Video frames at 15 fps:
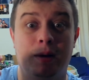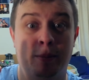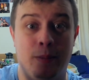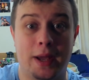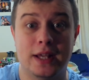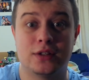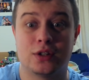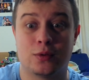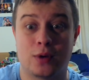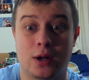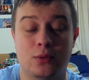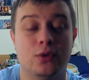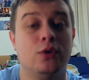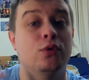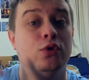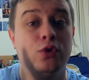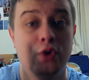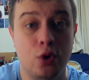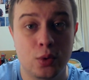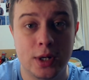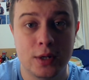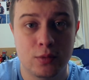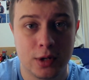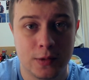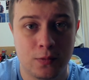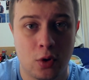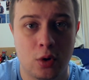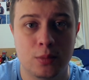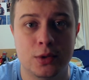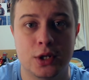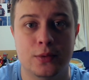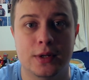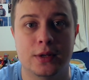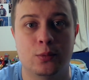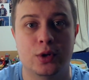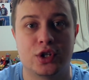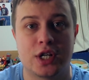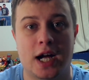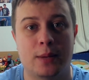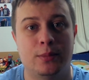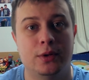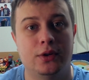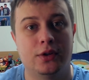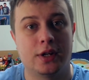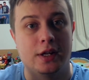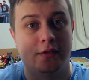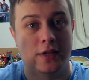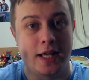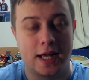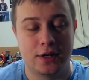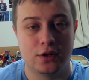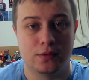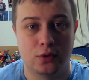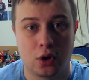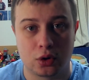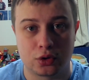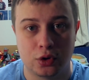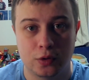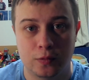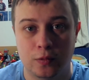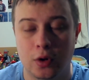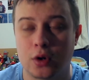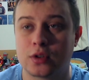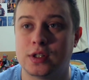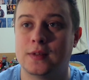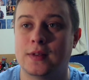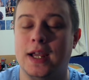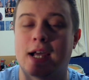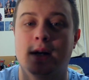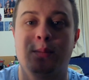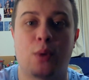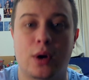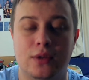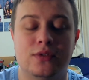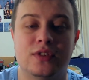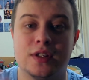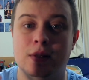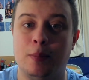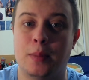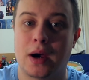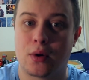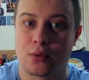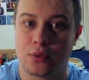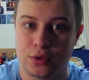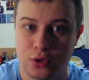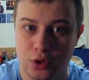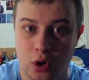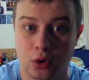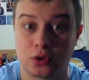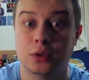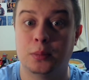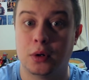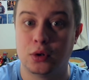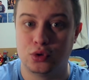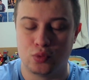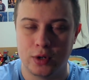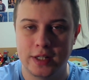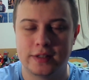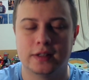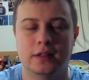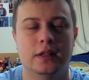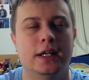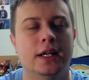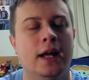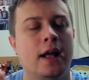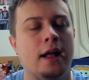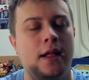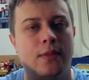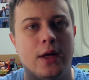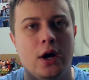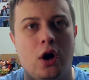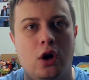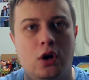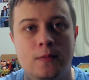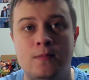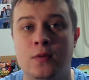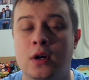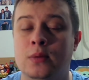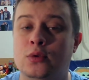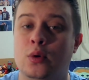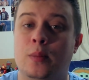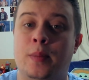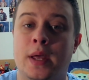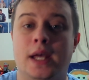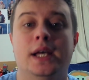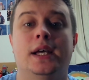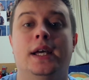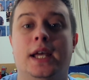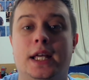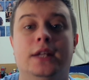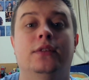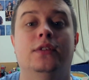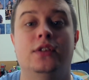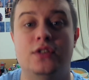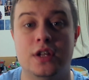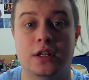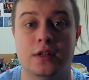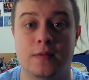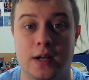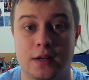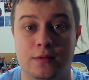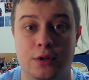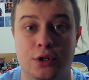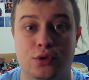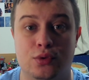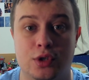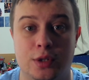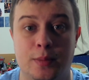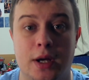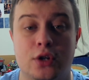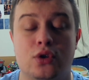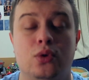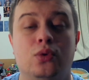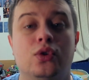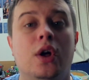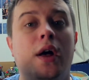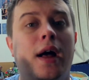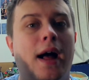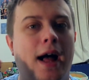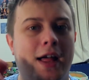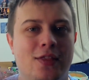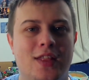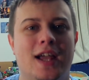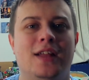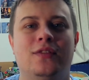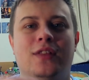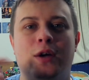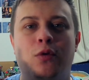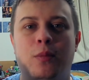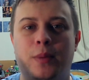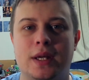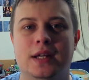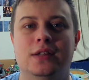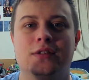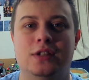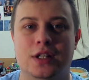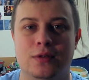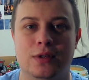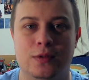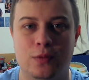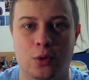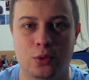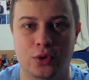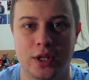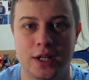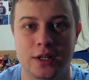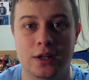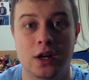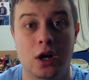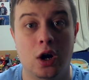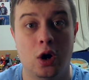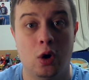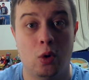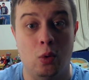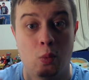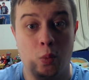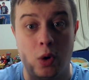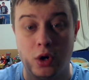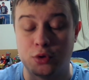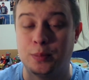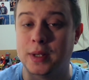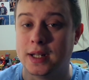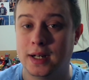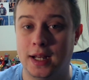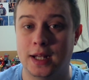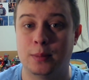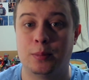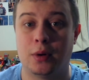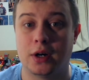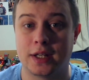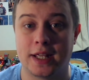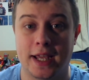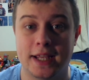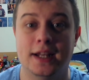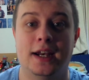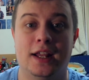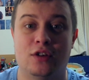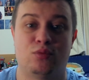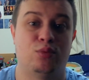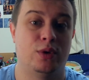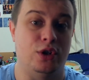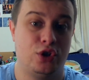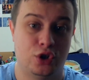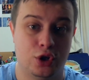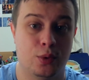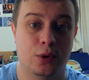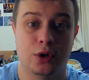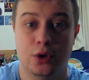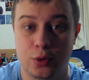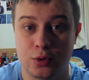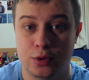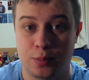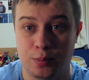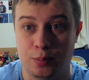based around the newly reformed UNIT, which happened at the end of Doctor Who Flux, and they had a presence in The Power of the Doctor most recently. They are confirmed to appear in the 60th anniversary specials, and then they will be in Series 14, whilst being led by Kate Lethbridge-Stewart, who's